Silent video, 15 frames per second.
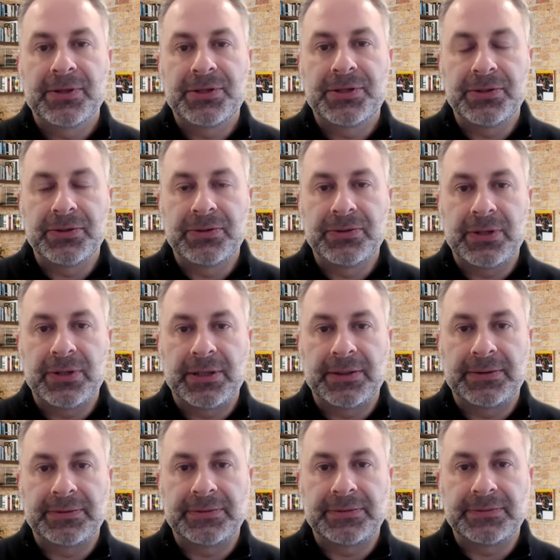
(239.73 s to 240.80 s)

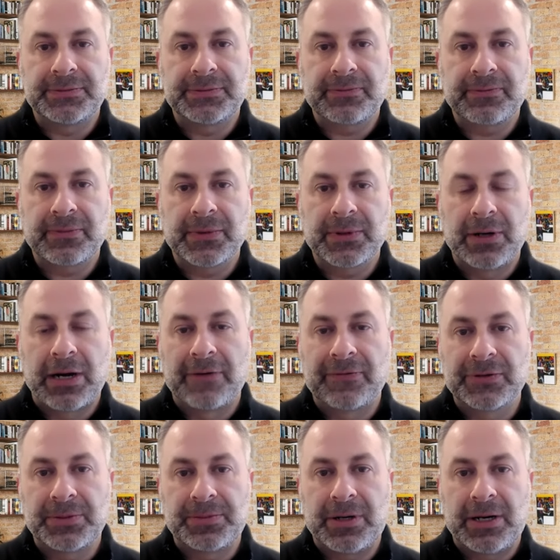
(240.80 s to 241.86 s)
to
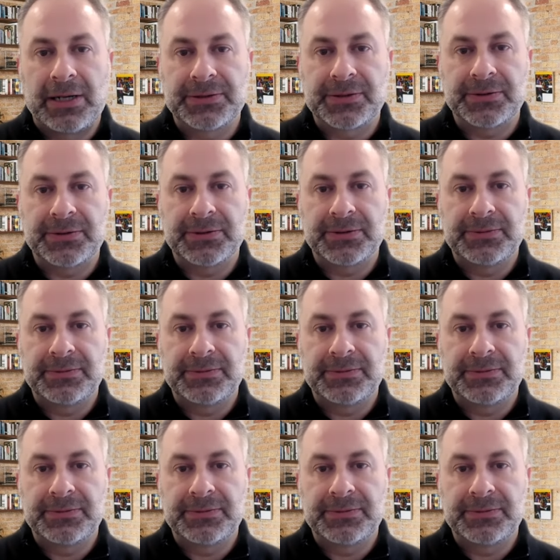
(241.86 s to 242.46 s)
offer depositors.